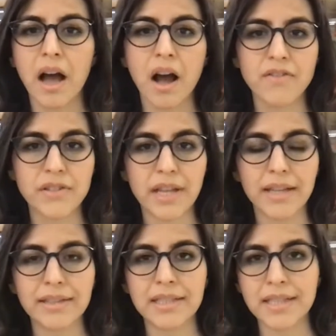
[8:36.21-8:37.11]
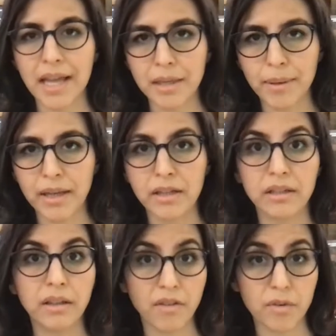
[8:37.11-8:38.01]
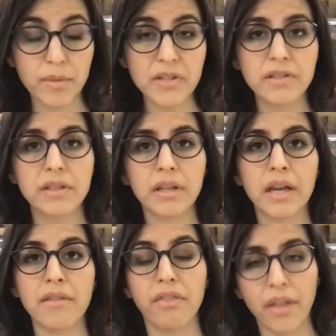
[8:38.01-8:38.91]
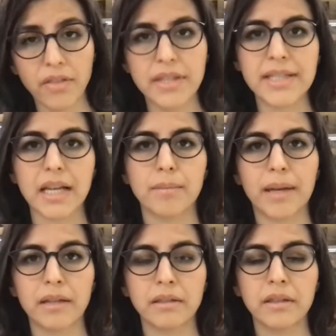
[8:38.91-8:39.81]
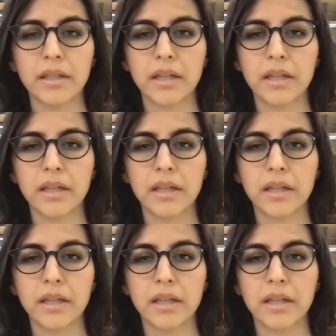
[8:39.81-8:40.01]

After that, the Taliban government, and then the Taliban,